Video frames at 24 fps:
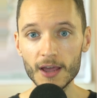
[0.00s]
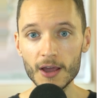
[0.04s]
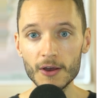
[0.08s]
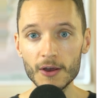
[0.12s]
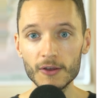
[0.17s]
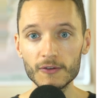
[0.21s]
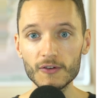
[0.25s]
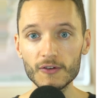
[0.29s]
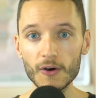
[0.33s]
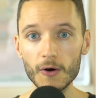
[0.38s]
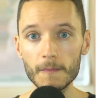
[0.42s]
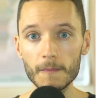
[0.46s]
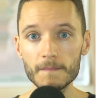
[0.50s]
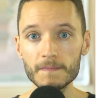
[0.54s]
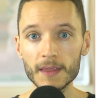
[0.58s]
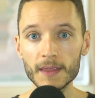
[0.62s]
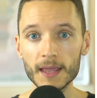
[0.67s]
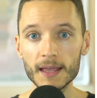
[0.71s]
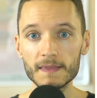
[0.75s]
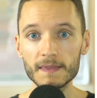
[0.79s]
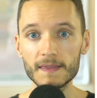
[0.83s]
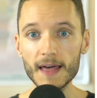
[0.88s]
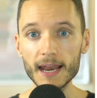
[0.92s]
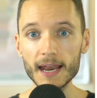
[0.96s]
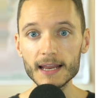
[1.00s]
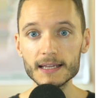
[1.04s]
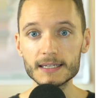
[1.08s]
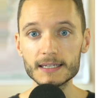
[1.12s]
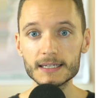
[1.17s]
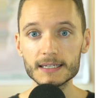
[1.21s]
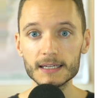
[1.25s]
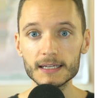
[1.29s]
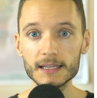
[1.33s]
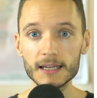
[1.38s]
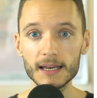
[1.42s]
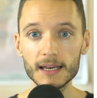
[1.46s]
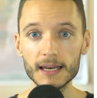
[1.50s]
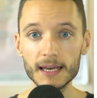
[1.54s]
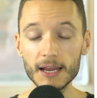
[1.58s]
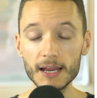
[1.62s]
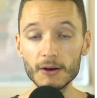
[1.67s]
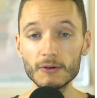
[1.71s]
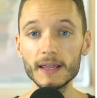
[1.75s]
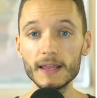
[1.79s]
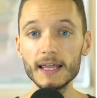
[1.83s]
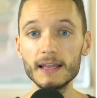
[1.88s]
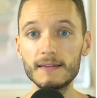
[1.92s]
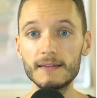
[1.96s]
So that is
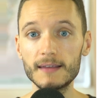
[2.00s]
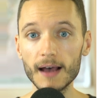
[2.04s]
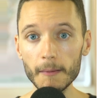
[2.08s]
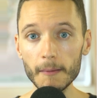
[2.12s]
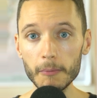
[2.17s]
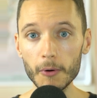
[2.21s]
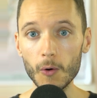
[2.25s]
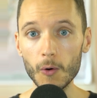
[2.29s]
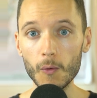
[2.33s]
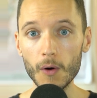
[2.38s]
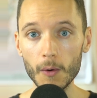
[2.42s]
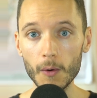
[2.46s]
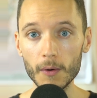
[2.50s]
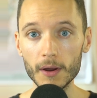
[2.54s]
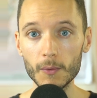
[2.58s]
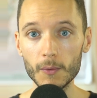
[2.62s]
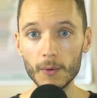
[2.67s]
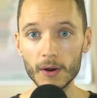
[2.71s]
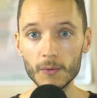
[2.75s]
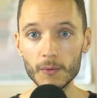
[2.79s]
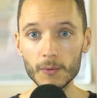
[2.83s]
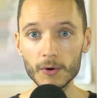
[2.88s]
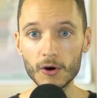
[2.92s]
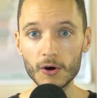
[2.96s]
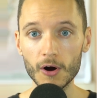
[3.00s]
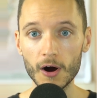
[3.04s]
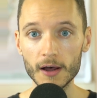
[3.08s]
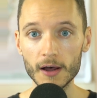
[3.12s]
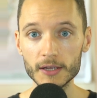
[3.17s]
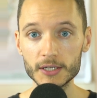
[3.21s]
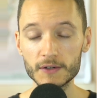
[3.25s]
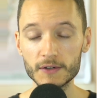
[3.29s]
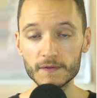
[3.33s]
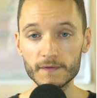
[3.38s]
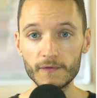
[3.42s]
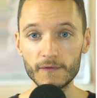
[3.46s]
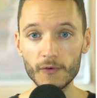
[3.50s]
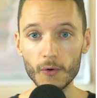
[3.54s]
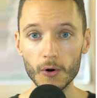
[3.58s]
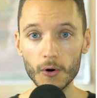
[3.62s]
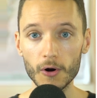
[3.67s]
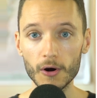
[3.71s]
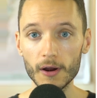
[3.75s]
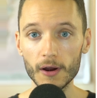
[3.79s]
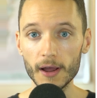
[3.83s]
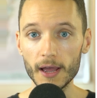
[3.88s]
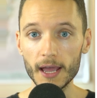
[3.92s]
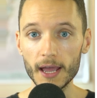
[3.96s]
nearly double what it would cost
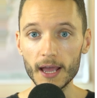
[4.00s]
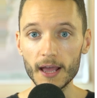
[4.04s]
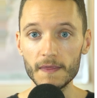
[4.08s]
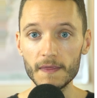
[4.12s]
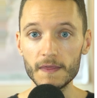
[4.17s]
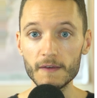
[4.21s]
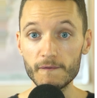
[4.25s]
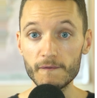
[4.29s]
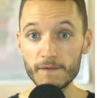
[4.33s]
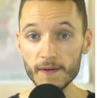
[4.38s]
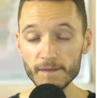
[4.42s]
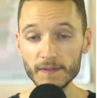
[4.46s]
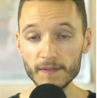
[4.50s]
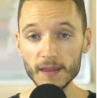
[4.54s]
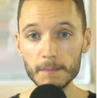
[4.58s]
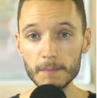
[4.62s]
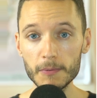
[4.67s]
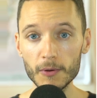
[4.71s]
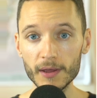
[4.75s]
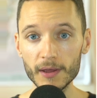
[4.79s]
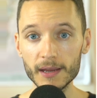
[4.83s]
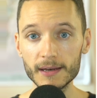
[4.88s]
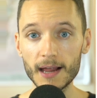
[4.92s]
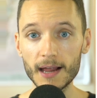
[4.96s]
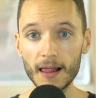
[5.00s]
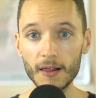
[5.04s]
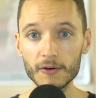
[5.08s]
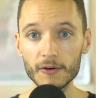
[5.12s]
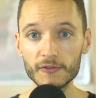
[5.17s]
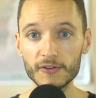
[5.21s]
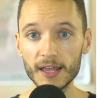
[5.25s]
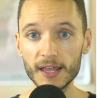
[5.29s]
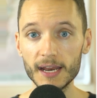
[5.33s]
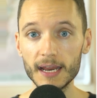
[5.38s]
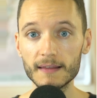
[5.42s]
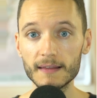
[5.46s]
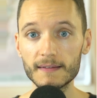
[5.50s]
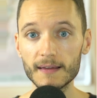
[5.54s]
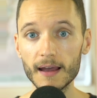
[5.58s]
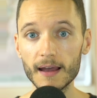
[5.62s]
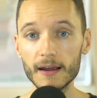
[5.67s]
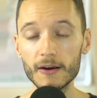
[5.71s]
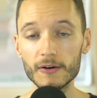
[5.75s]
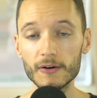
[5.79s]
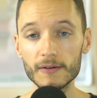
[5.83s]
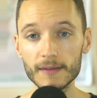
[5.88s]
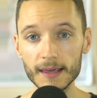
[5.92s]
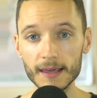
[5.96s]
for the $50 billion an
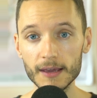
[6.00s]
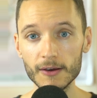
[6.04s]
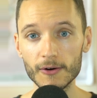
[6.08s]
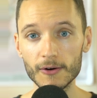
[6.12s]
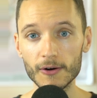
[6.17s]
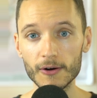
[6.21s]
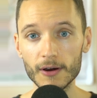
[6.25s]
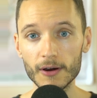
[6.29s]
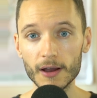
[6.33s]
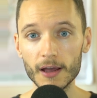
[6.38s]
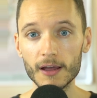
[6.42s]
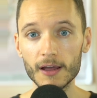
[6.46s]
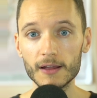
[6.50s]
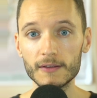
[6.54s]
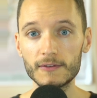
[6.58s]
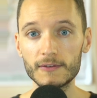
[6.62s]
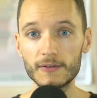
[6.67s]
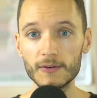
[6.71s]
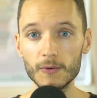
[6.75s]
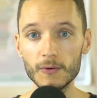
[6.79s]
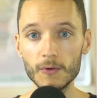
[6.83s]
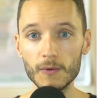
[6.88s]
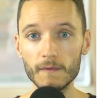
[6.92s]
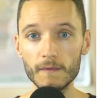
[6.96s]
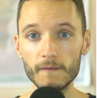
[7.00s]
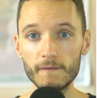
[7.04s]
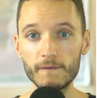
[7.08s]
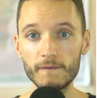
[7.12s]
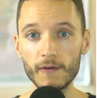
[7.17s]
entire year to